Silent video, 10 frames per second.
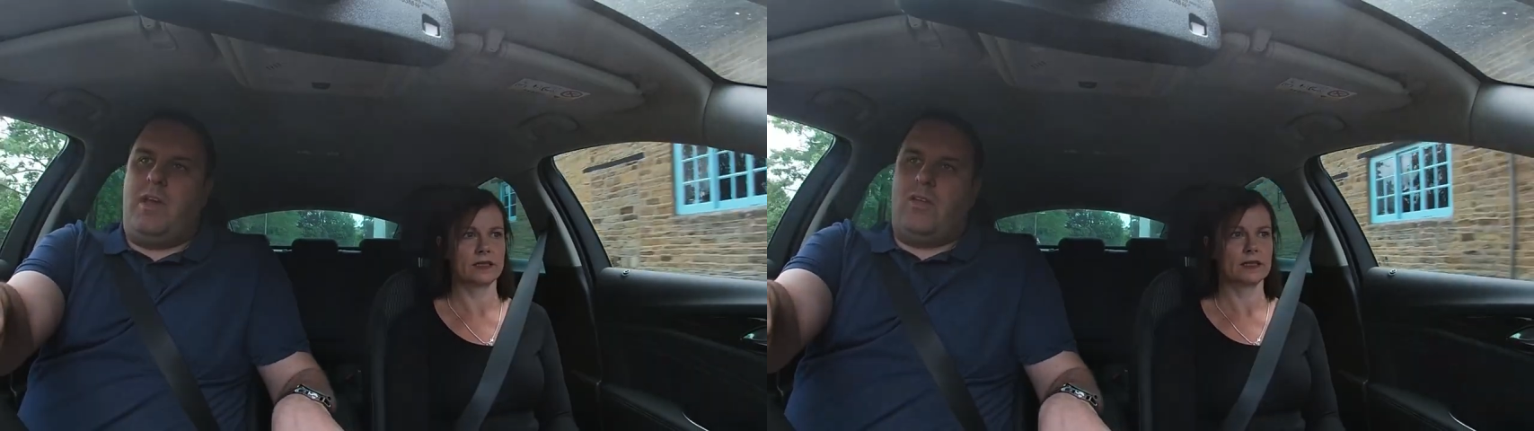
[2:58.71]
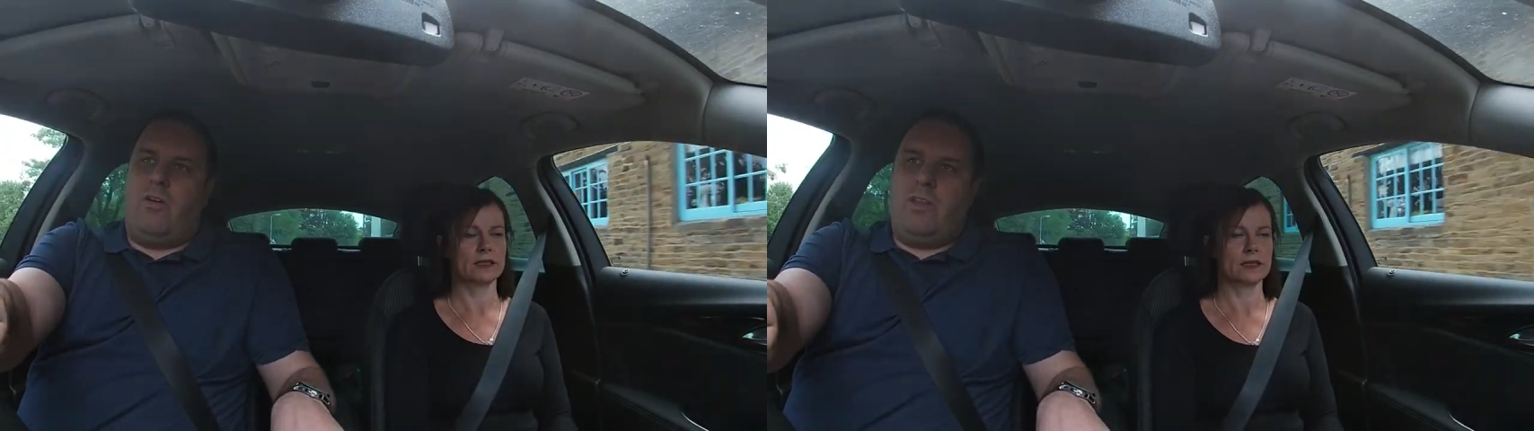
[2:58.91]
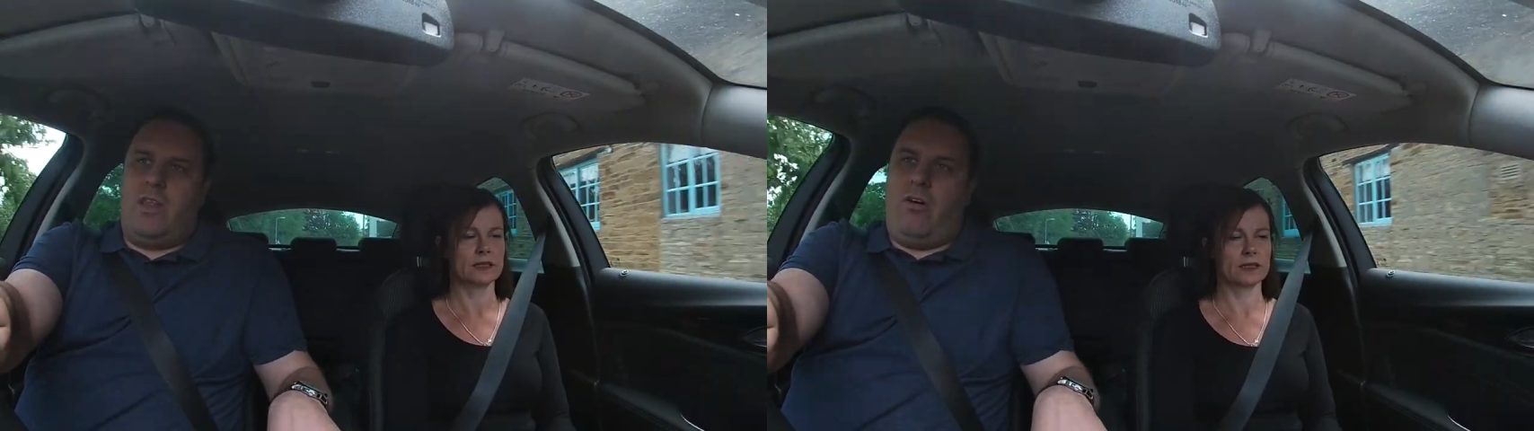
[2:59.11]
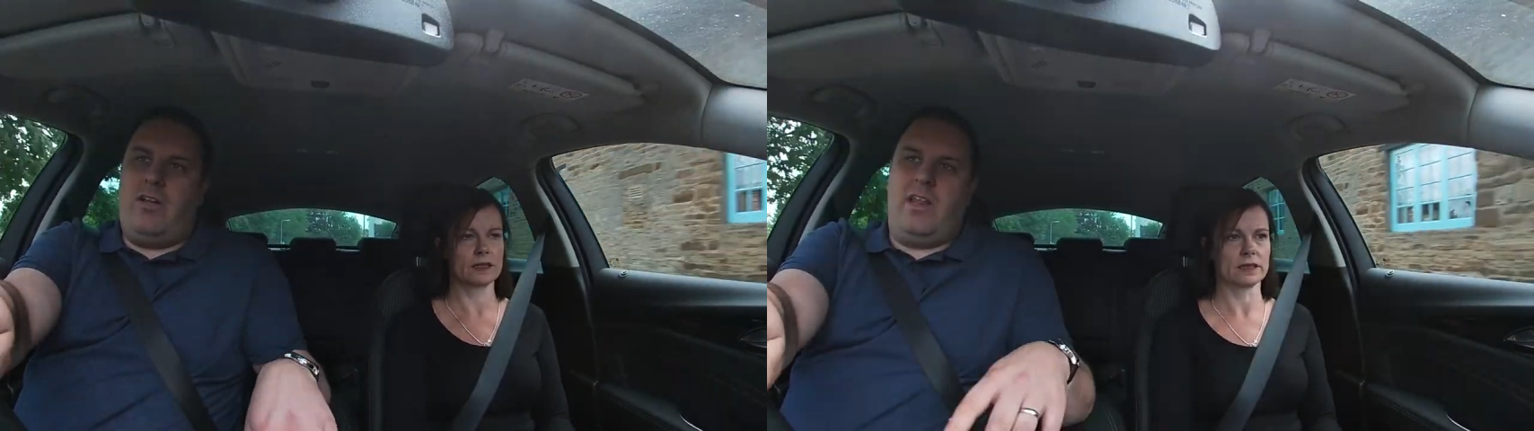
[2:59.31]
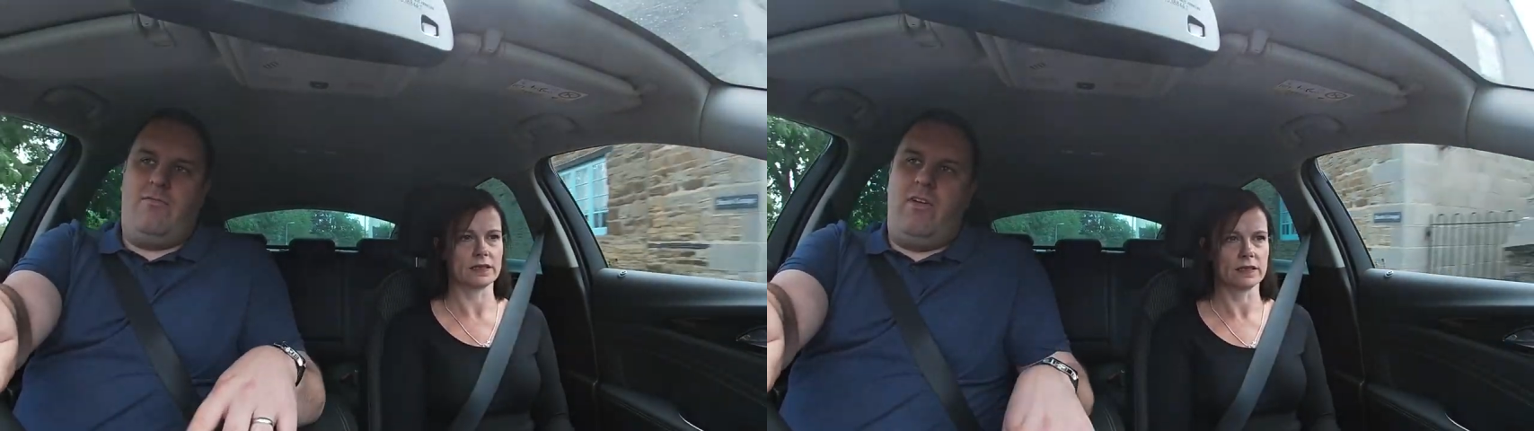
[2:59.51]
Speaker 1: because I, I
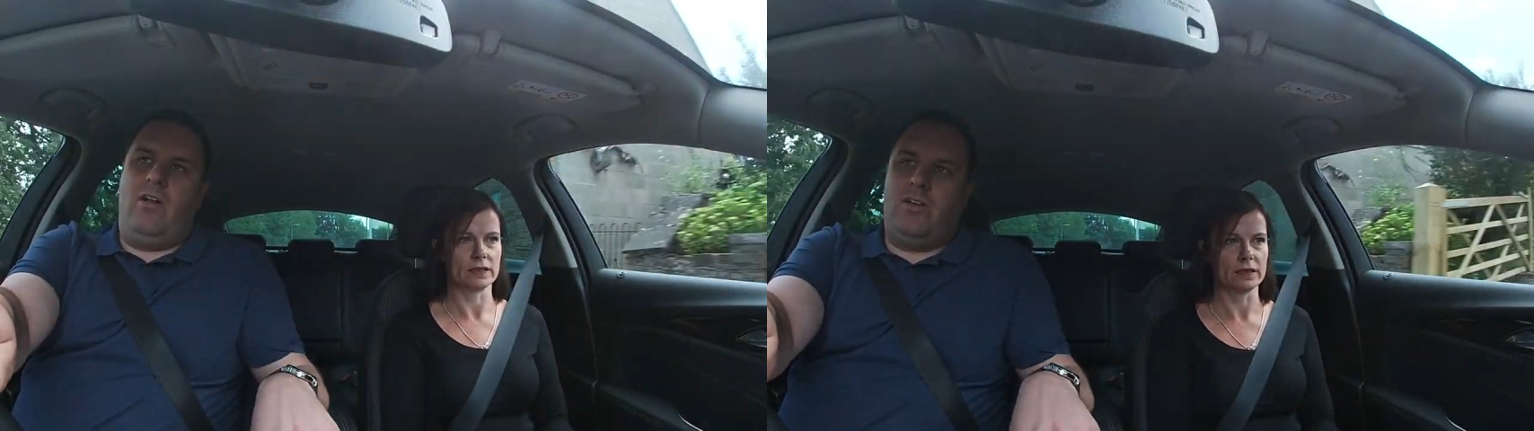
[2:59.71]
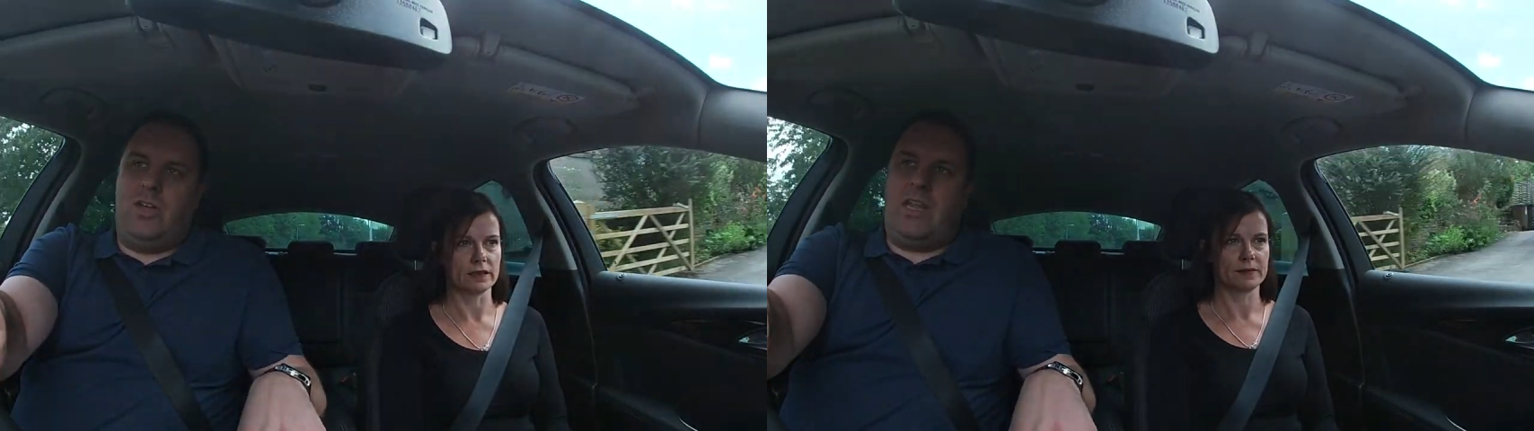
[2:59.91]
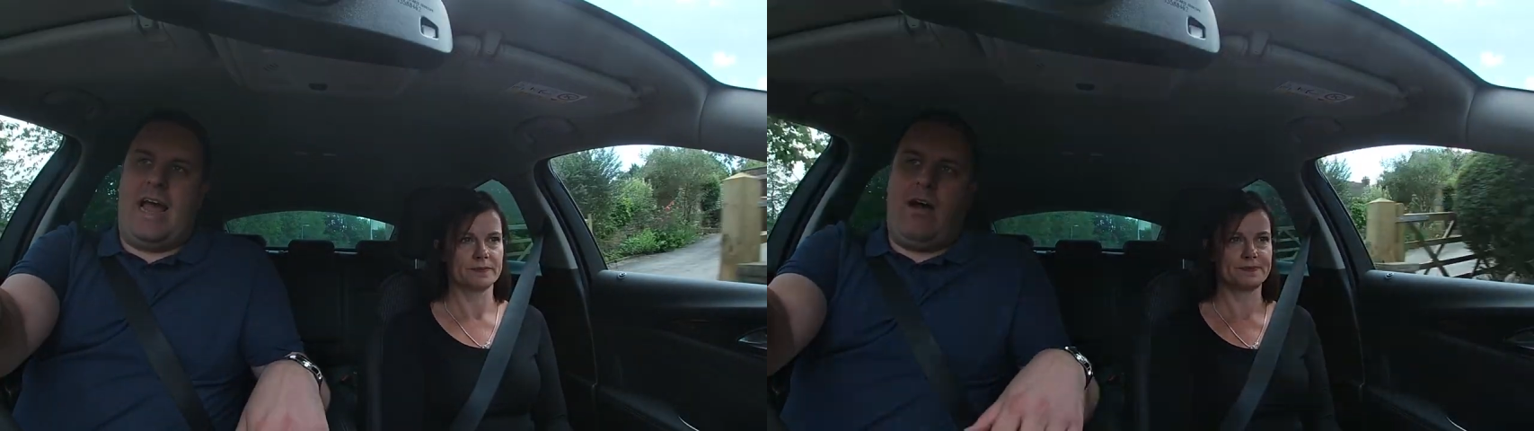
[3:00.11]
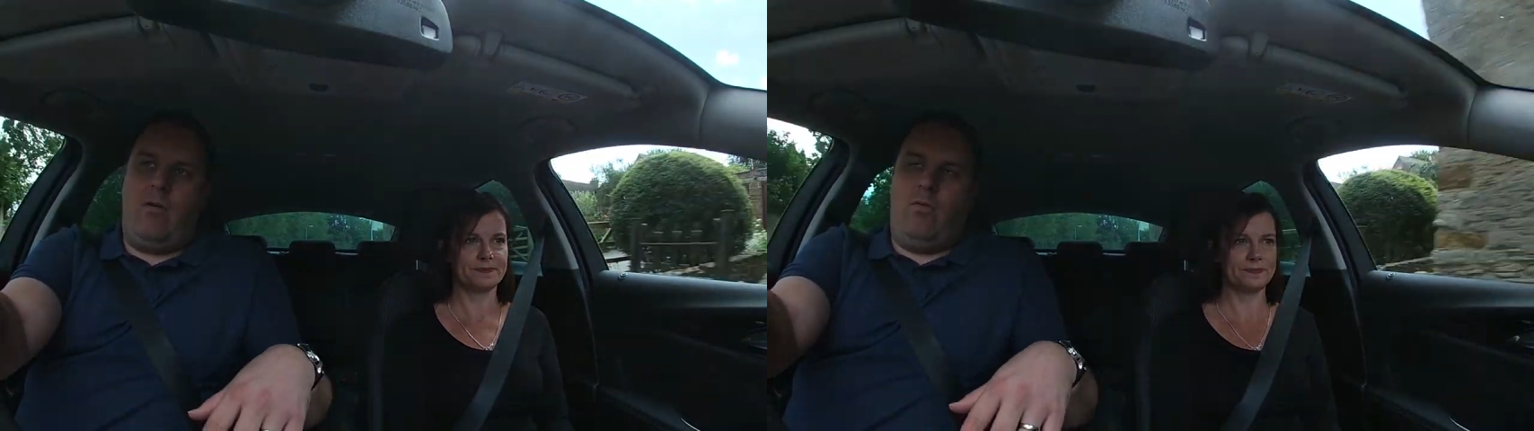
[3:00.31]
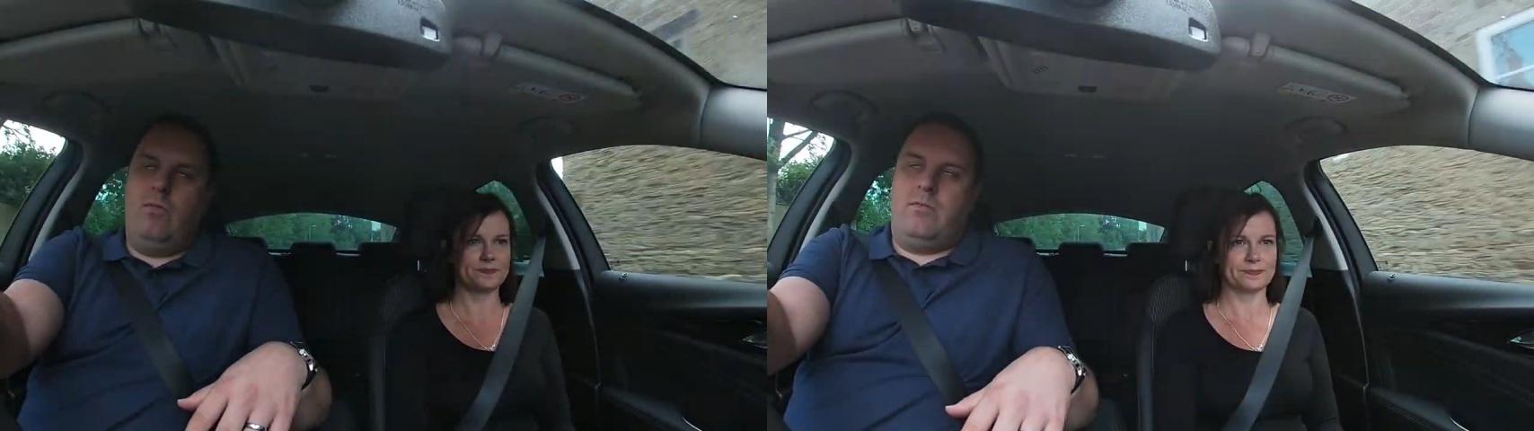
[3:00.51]
didn't realise just
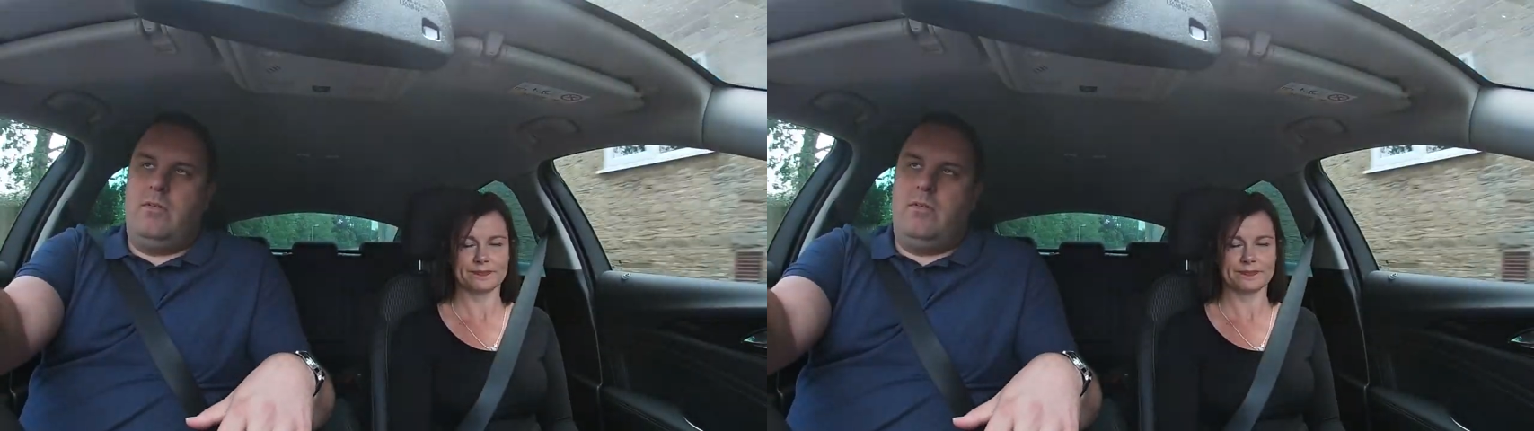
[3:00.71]
how